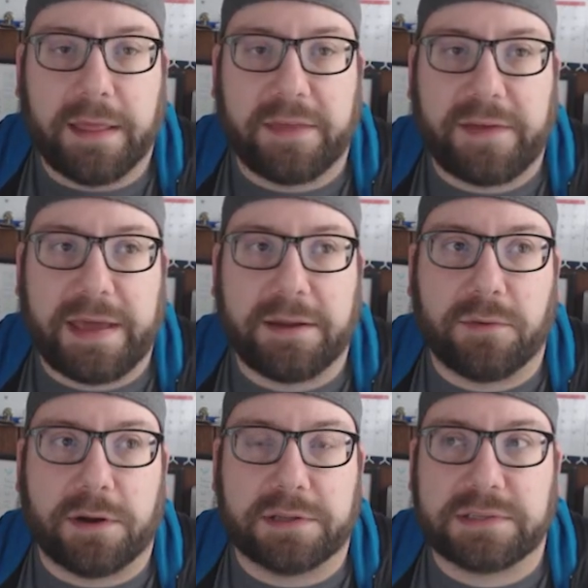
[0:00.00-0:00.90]
They've had it
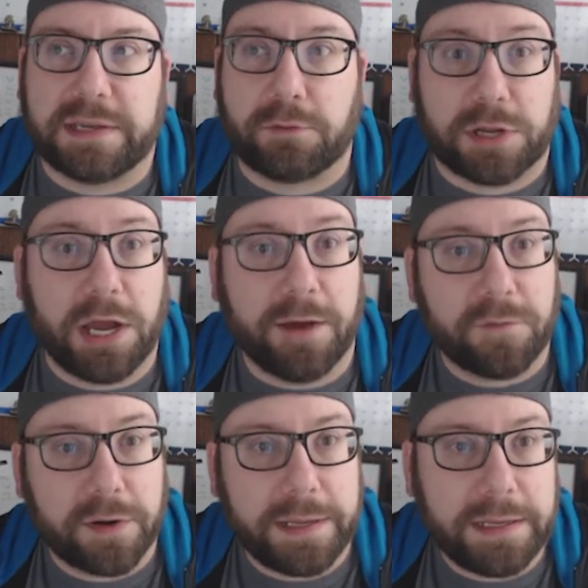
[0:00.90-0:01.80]
where it's like
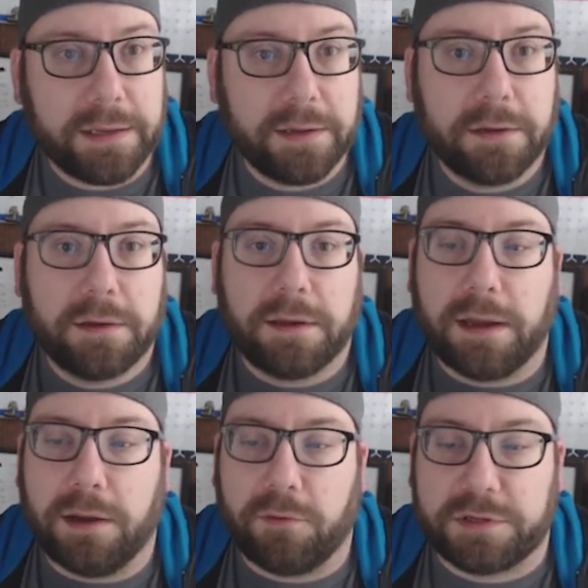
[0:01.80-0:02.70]
recovery,
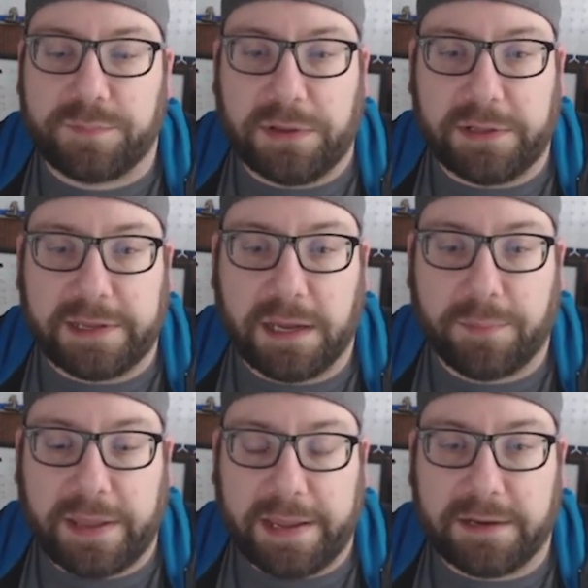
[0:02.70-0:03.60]
where it's building
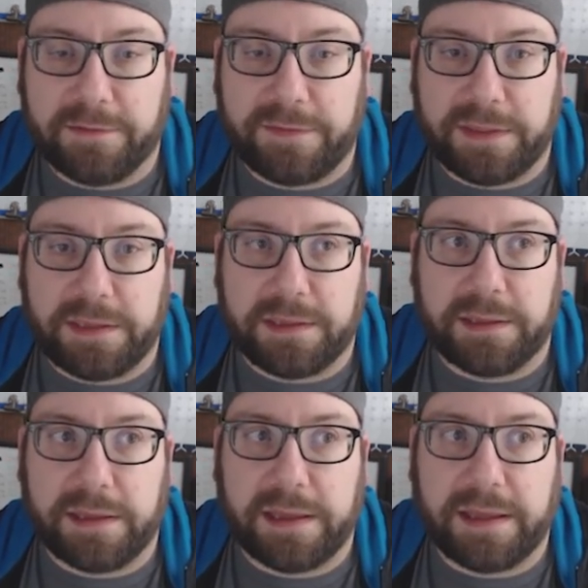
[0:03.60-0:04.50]
up kind of
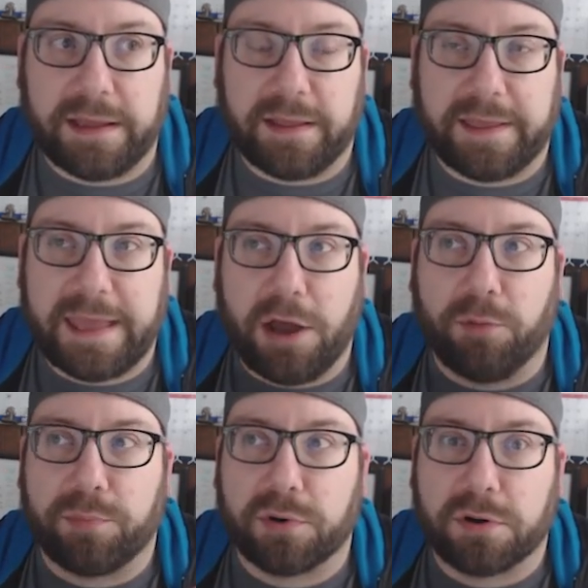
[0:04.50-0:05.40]
the like
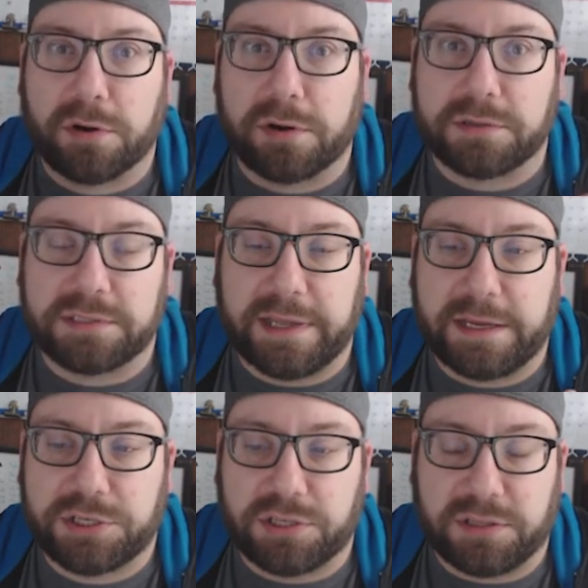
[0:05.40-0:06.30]
helper /
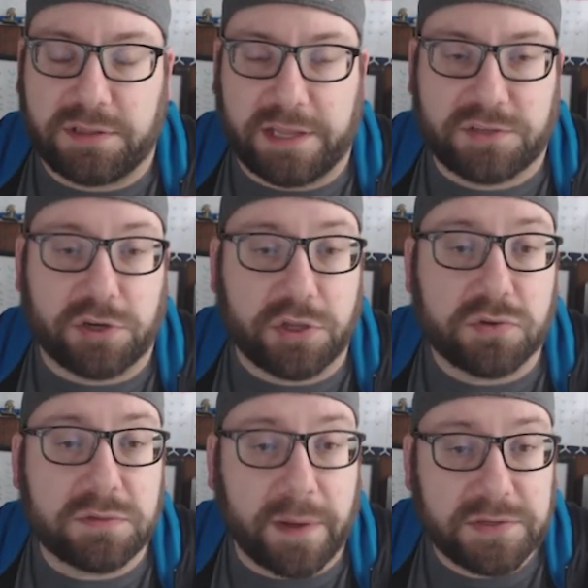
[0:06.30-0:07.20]
lesser
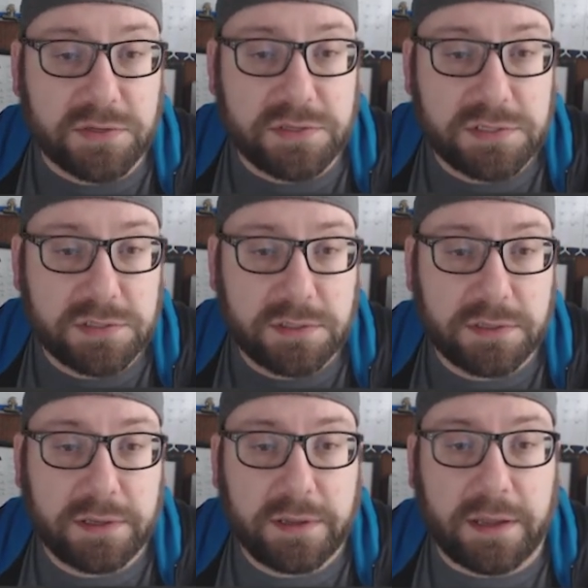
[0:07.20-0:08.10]
used muscles
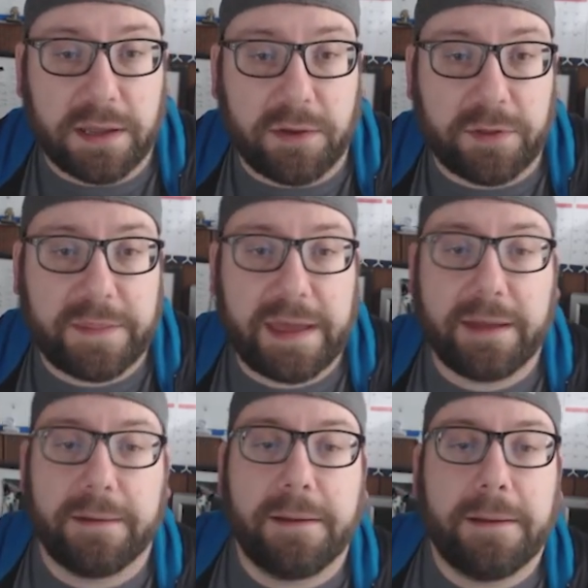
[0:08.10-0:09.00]
with
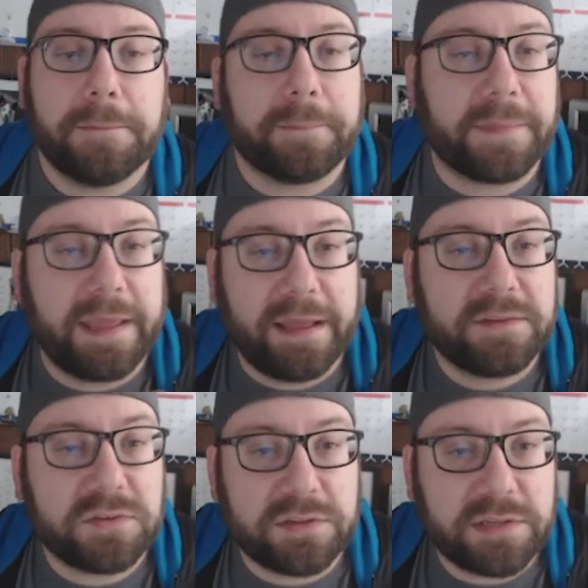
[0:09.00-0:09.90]
that.
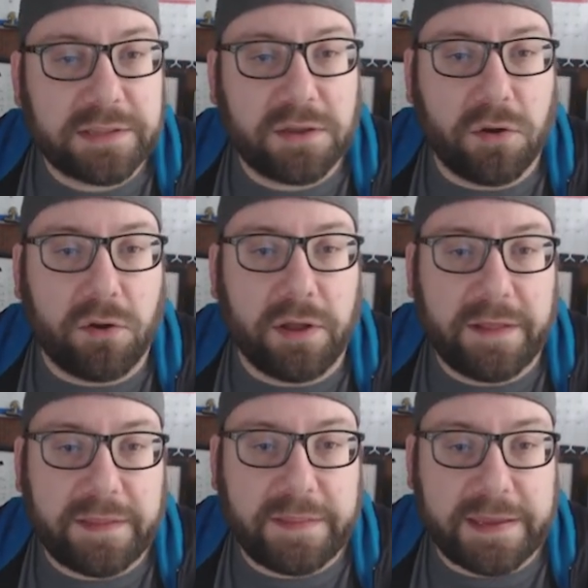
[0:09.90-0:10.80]
And so you get the goal,
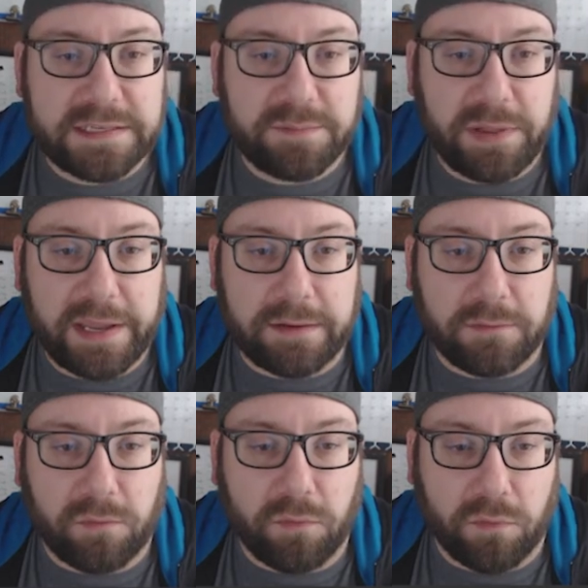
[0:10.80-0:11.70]
and then they explain
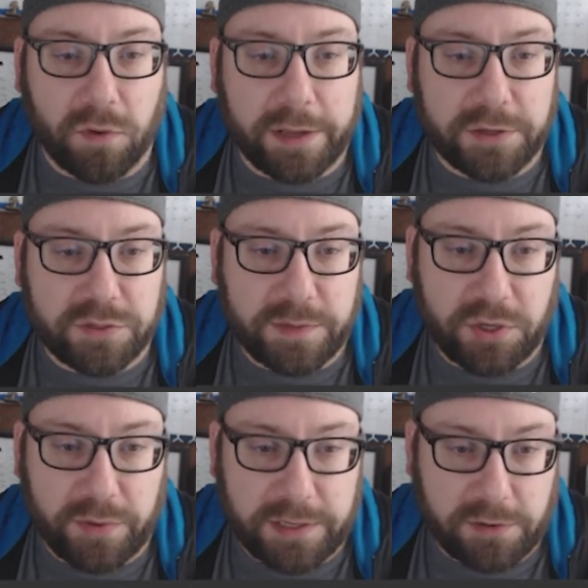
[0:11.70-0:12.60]
what you should be
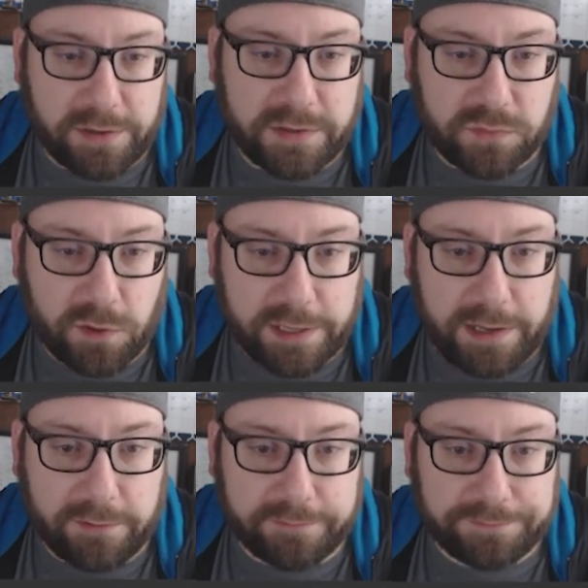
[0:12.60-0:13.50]
doing during this workout.